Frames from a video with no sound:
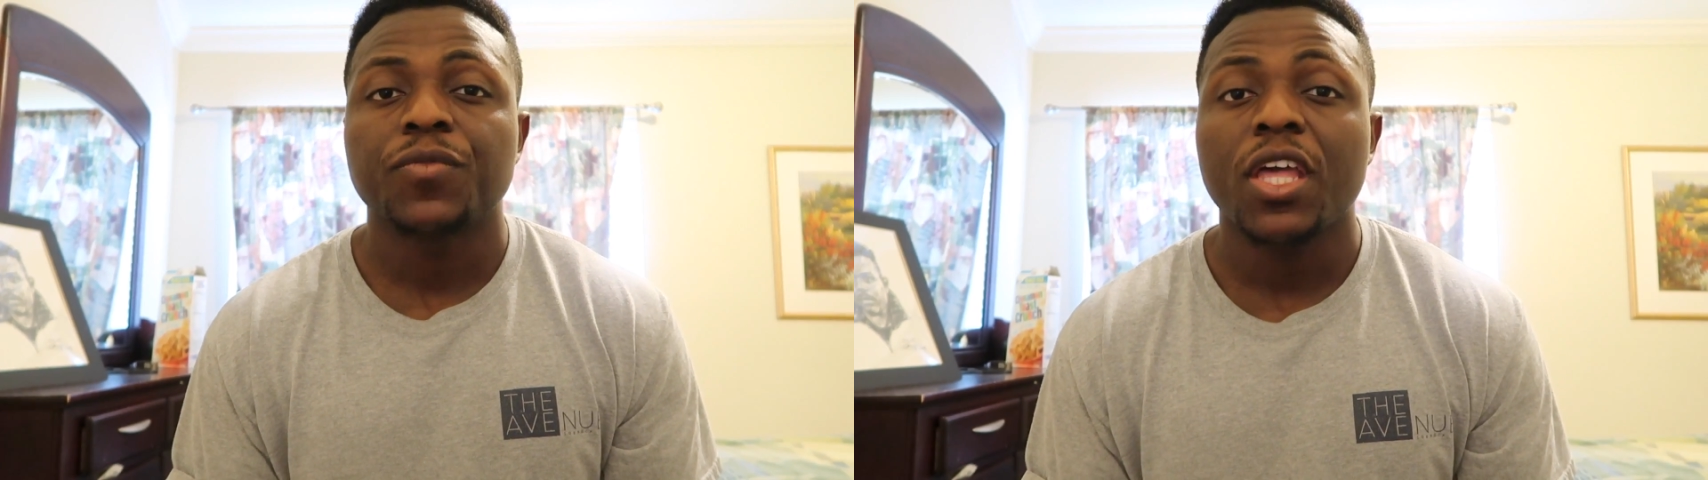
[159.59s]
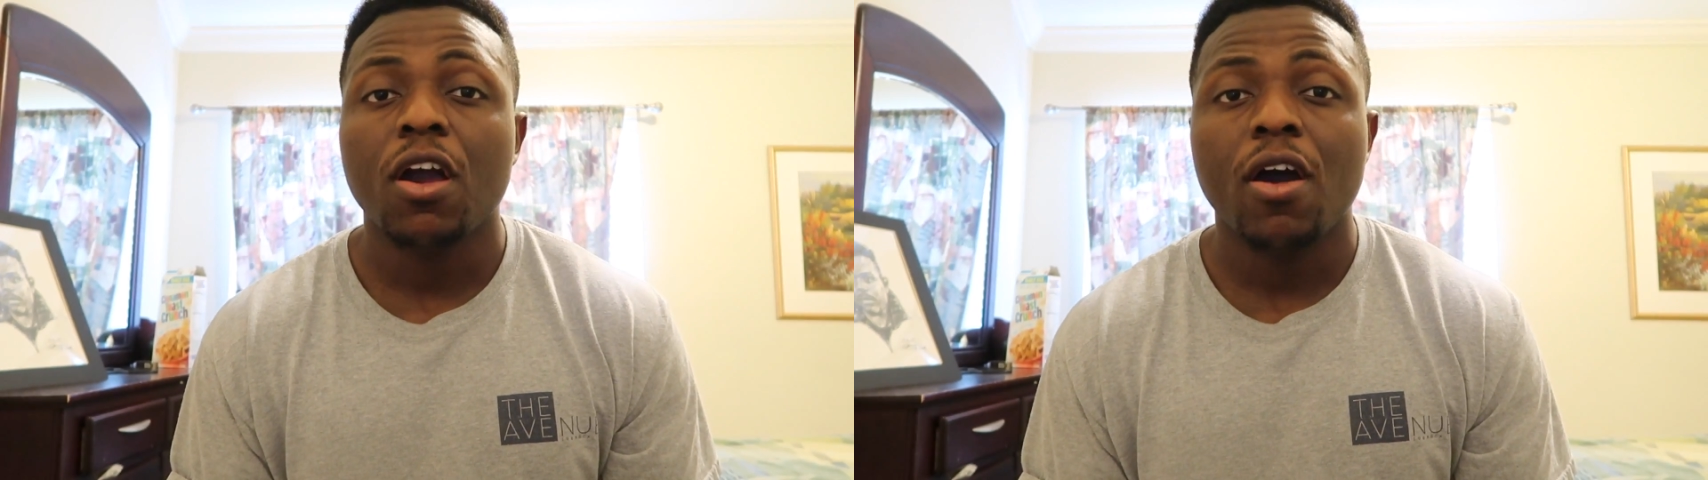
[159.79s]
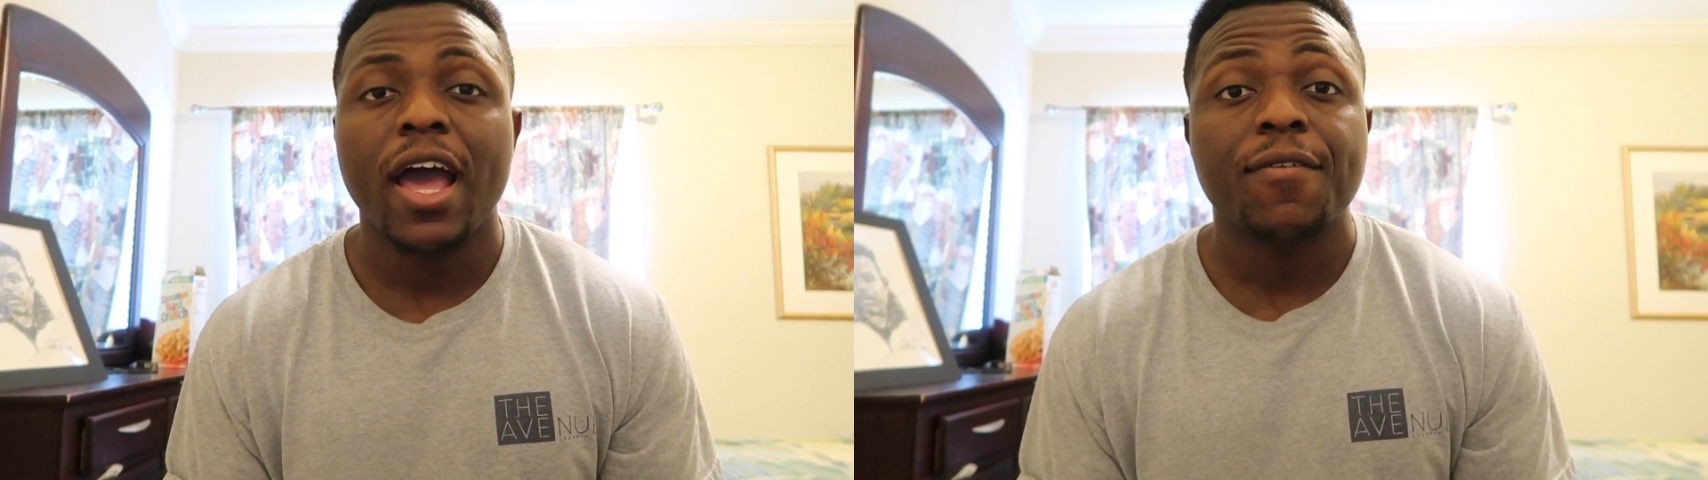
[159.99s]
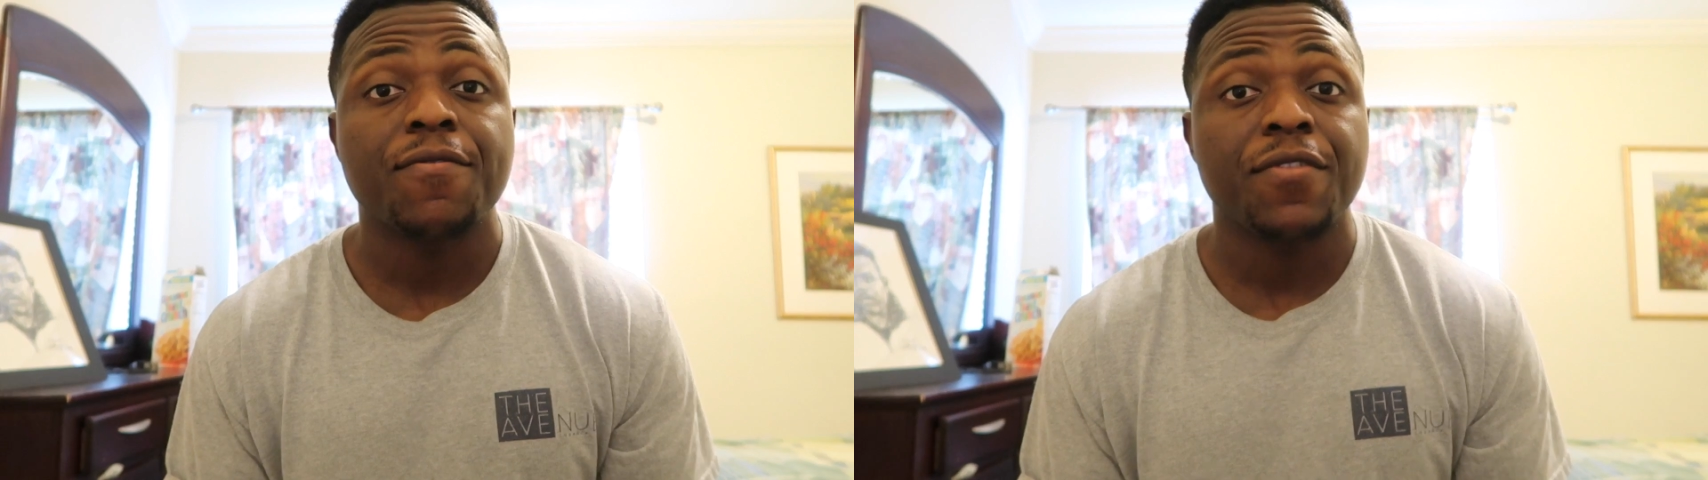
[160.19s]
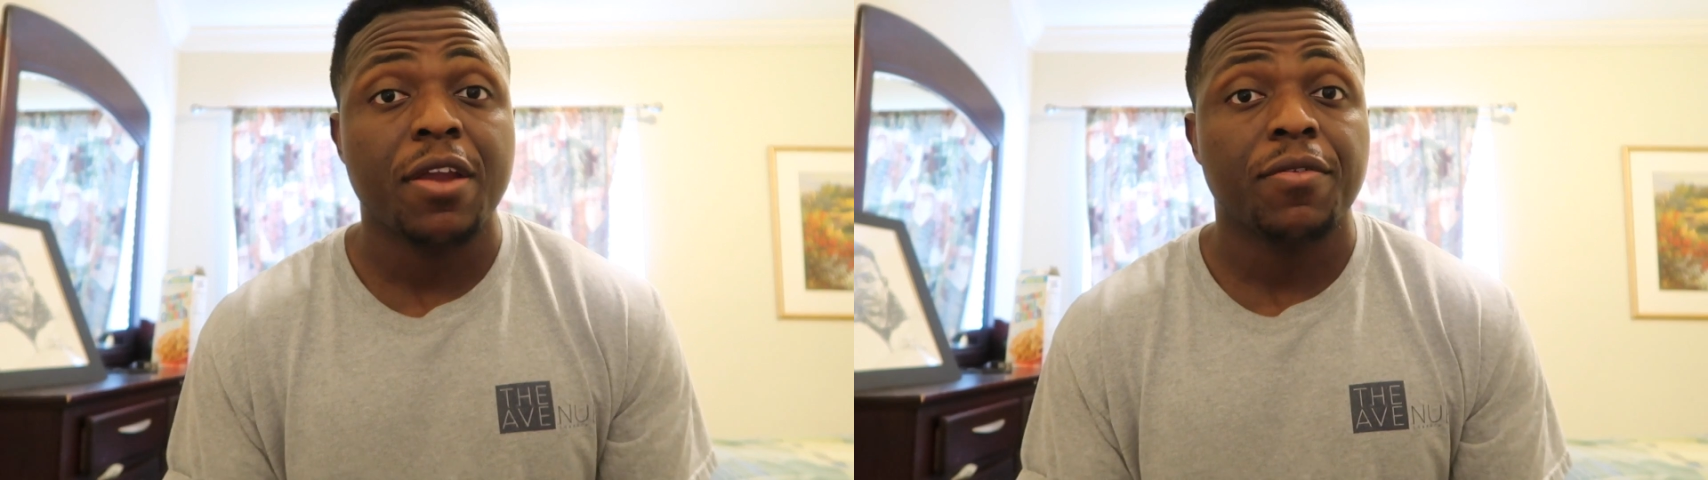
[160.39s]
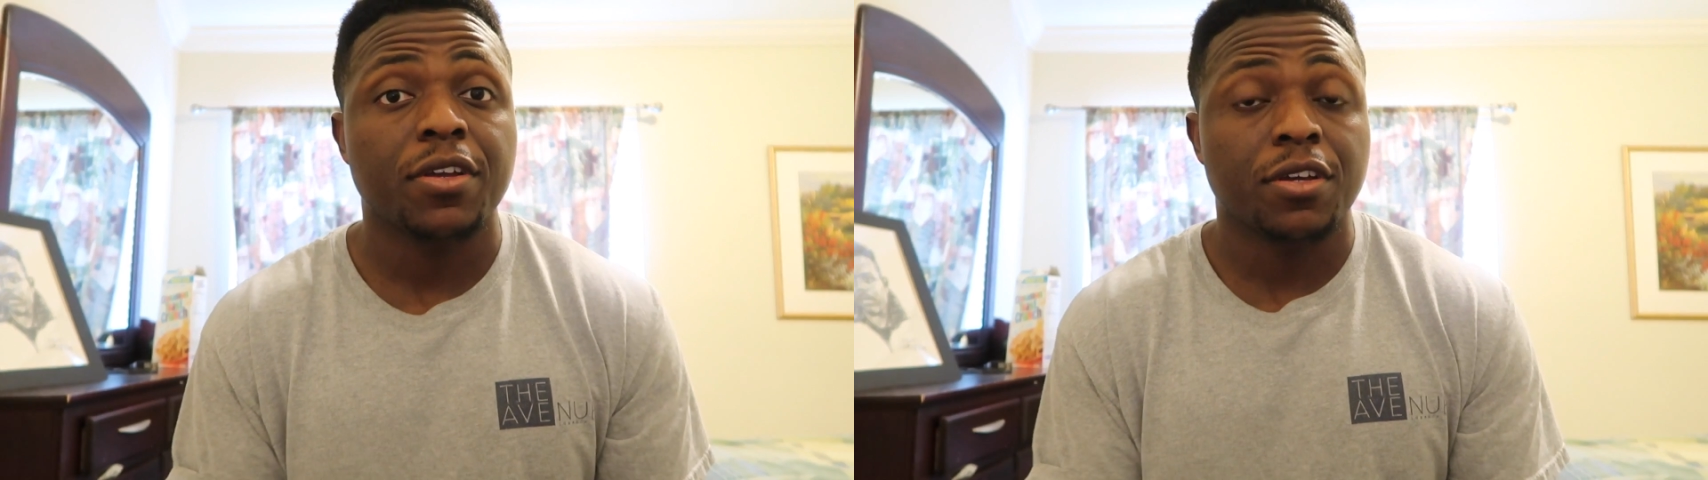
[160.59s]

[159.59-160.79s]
they all have very